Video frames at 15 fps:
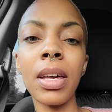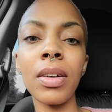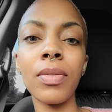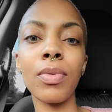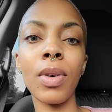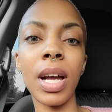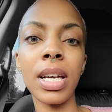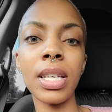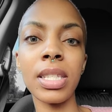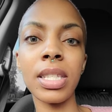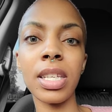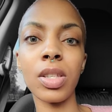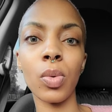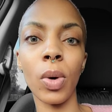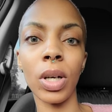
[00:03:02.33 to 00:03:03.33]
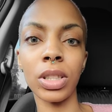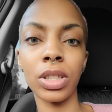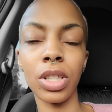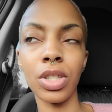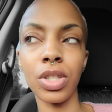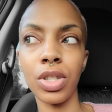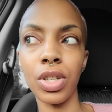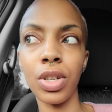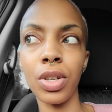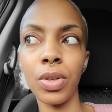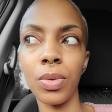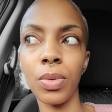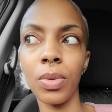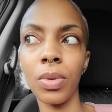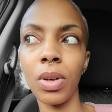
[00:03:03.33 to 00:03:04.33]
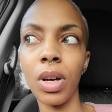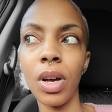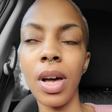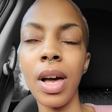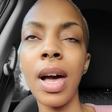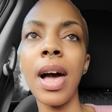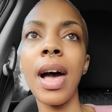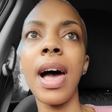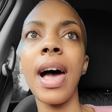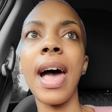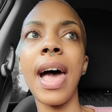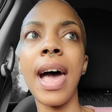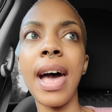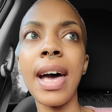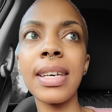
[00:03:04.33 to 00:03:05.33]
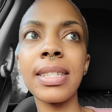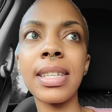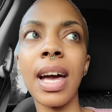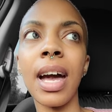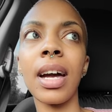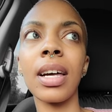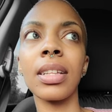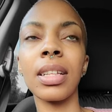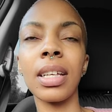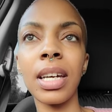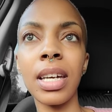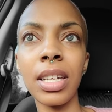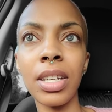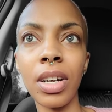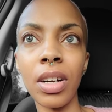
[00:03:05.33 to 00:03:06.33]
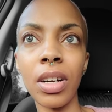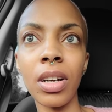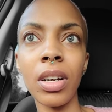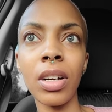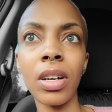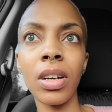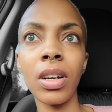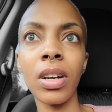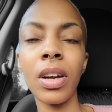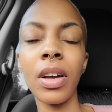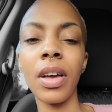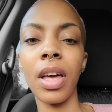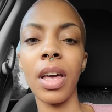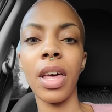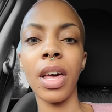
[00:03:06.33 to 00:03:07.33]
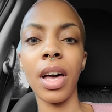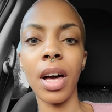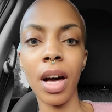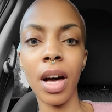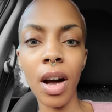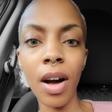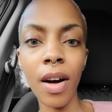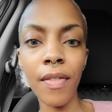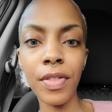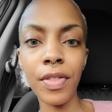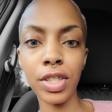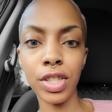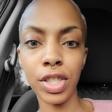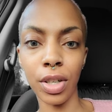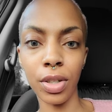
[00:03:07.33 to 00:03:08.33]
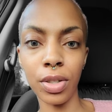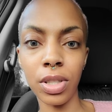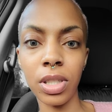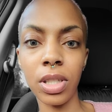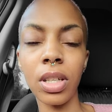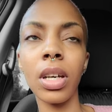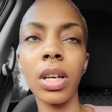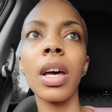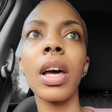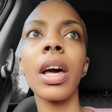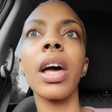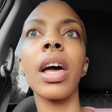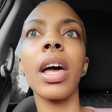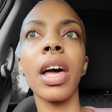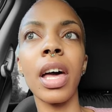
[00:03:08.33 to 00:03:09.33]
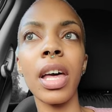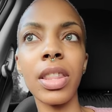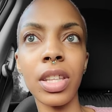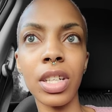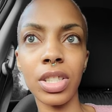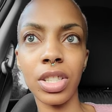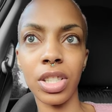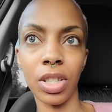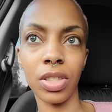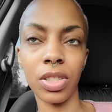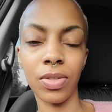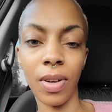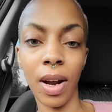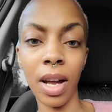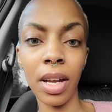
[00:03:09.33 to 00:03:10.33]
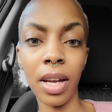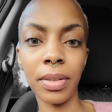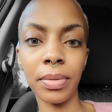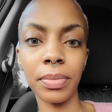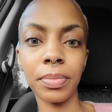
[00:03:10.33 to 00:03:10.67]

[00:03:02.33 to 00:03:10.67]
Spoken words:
raise this question to you. As a leader of the church, in the church, right?